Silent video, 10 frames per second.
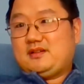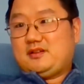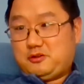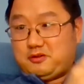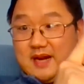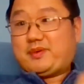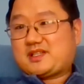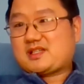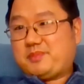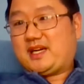who happens
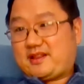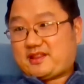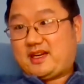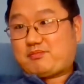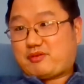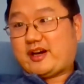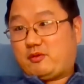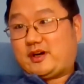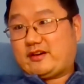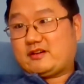to be Anthony
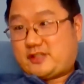Broadwater,